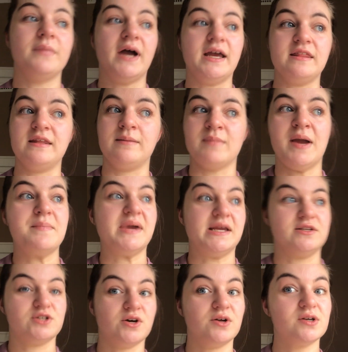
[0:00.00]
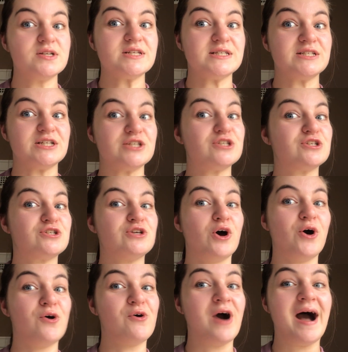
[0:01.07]
I think my pain tolerance is just
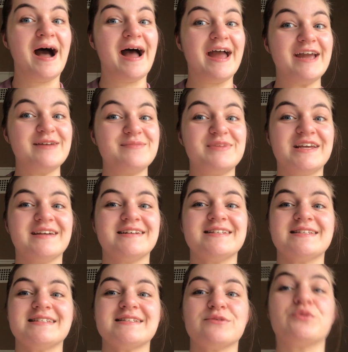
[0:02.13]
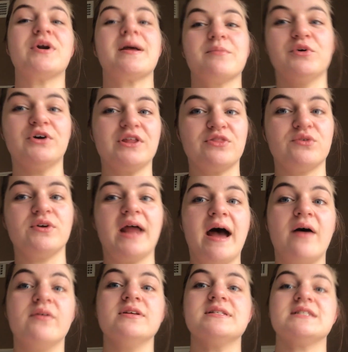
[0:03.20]
so high because what I'm going through
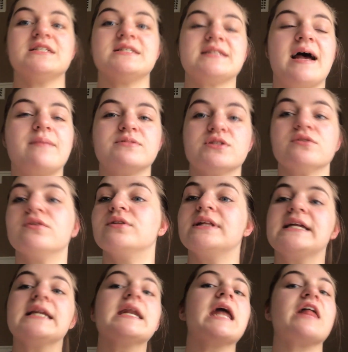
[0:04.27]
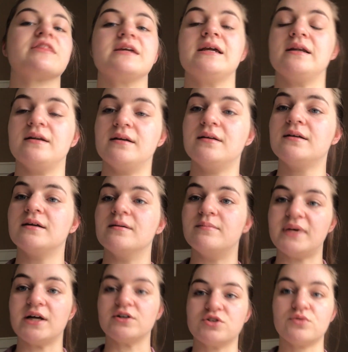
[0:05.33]
now is just absolutely nothing
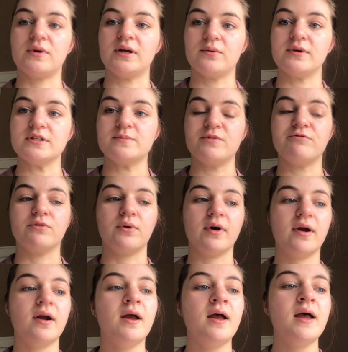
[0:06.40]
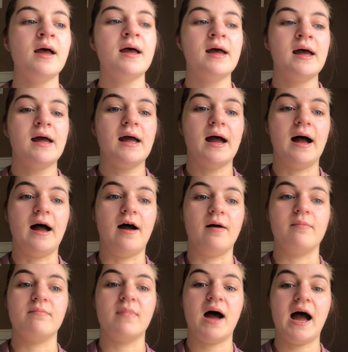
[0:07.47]
compared to what it was before.
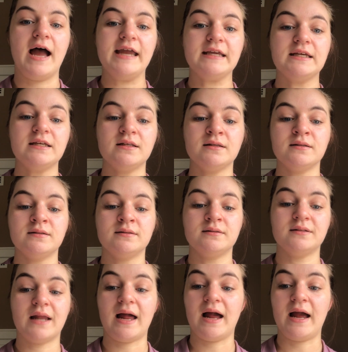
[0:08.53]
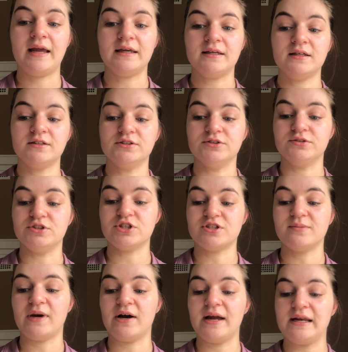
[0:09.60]
I can do
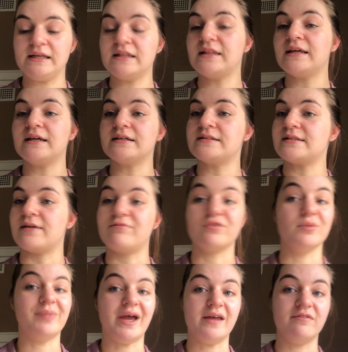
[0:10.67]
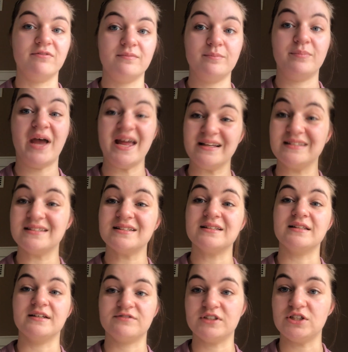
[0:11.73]
just about anything except for bend,
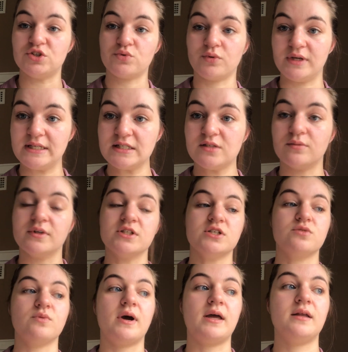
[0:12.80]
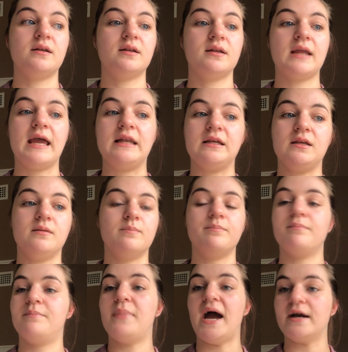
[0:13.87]
lift, and twist, which is what any
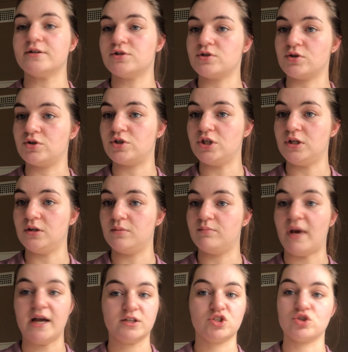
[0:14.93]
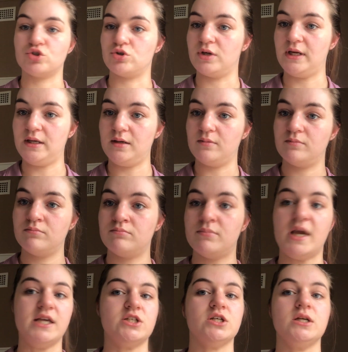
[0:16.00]
back surgery
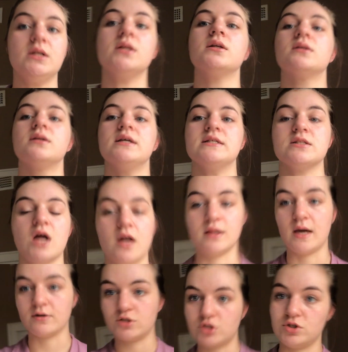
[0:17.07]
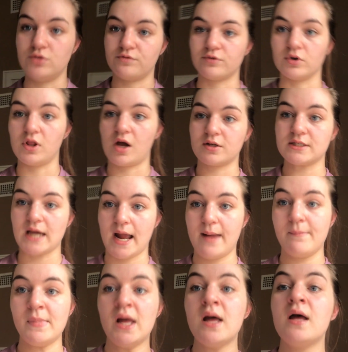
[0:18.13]
patient is not allowed to do for a long
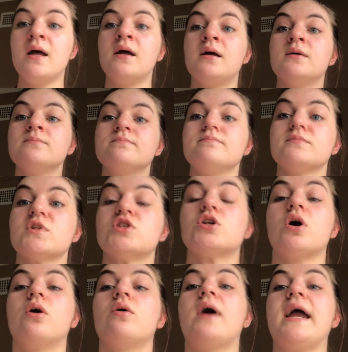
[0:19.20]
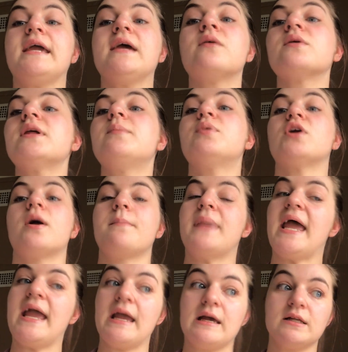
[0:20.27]
time. So I can't really put on
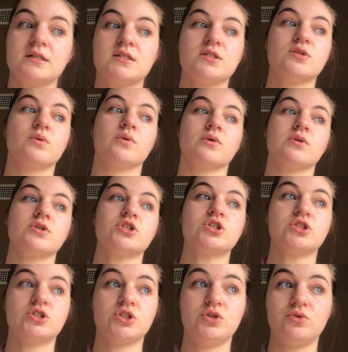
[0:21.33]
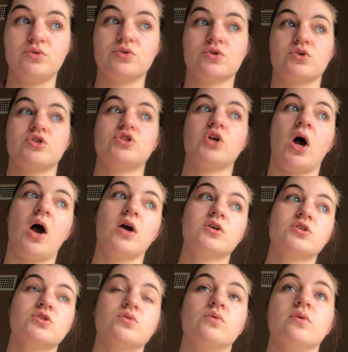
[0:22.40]
pants or shoes or
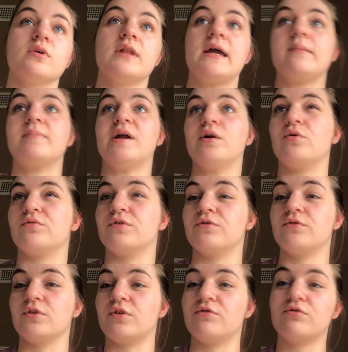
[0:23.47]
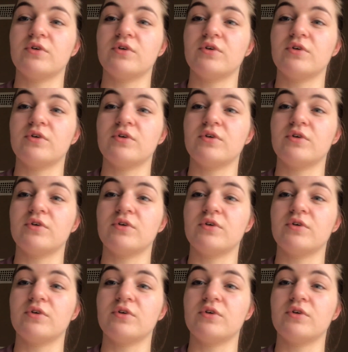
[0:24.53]
socks or like bend over for the